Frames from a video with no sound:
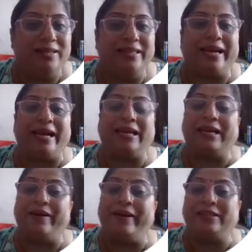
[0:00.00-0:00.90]
they can
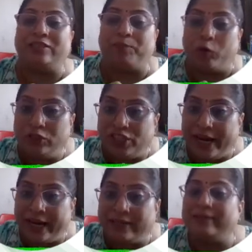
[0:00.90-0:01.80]
create a
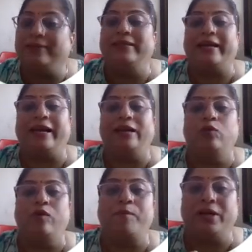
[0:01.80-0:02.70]
project, they can
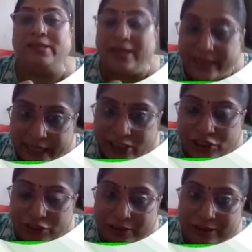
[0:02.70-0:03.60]
do a
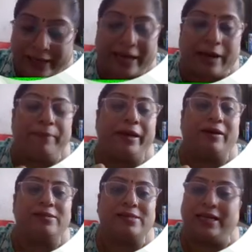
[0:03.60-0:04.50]
presentation, they can make a
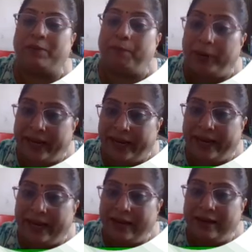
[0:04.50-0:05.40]
skit play,